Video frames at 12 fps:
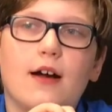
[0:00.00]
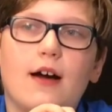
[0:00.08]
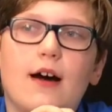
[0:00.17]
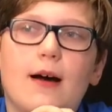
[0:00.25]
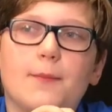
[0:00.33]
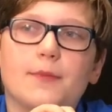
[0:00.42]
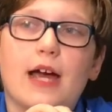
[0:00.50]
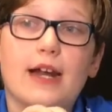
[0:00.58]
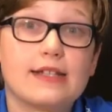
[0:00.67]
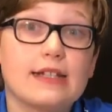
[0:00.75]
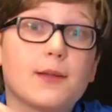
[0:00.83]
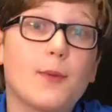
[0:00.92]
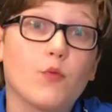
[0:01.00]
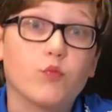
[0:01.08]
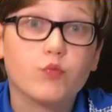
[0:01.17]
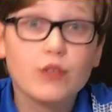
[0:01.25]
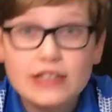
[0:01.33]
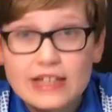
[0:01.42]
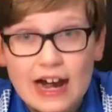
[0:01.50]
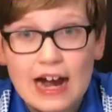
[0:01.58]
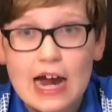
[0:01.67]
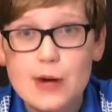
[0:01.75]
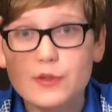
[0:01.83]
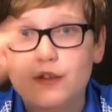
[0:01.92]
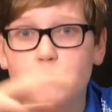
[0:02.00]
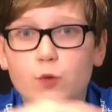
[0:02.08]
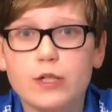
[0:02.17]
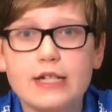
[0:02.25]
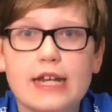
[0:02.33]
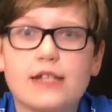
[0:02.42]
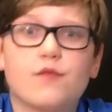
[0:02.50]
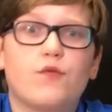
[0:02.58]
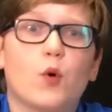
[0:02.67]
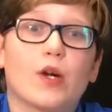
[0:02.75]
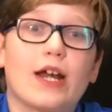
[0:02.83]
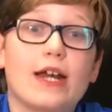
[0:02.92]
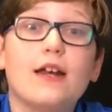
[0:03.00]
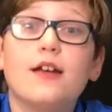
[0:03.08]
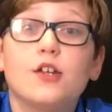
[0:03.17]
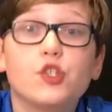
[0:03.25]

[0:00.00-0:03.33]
kind of set the bar really high with the 14 days of Fortnite.